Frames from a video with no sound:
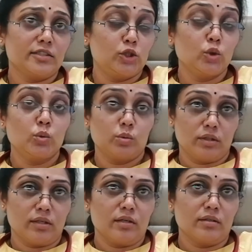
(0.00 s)
do
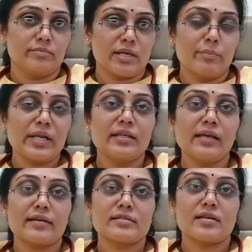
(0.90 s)
some breathing
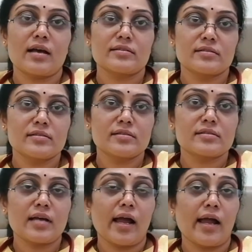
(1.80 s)

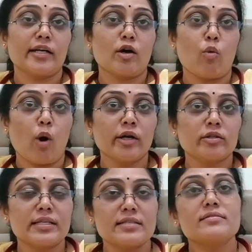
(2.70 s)
exercises and avoid
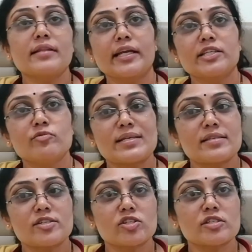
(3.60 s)
these negative
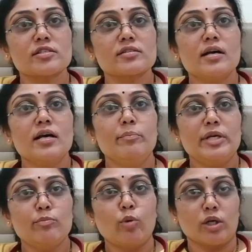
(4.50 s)
messages,
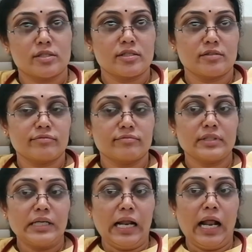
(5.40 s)
be positive.
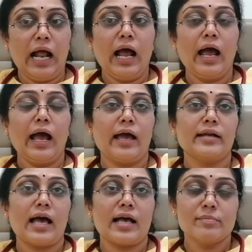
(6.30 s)
And
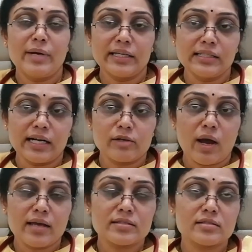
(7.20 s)
as a medical
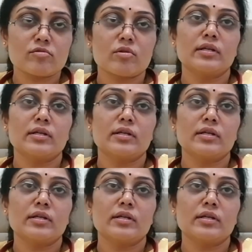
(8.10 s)
advice,